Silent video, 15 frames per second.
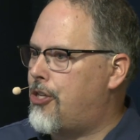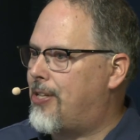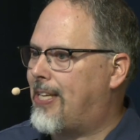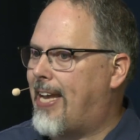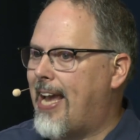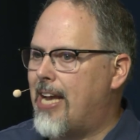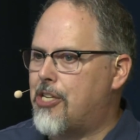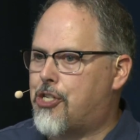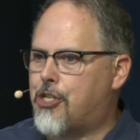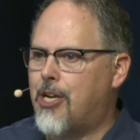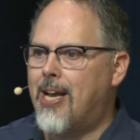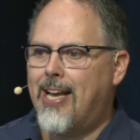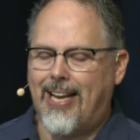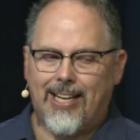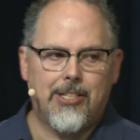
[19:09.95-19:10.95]
to the catch
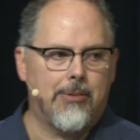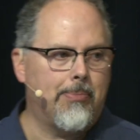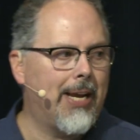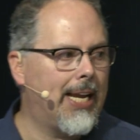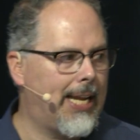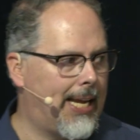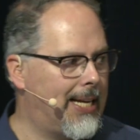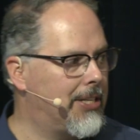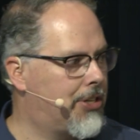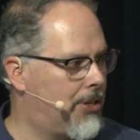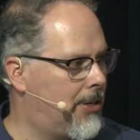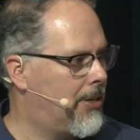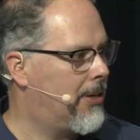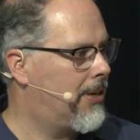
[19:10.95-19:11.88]
is immediate.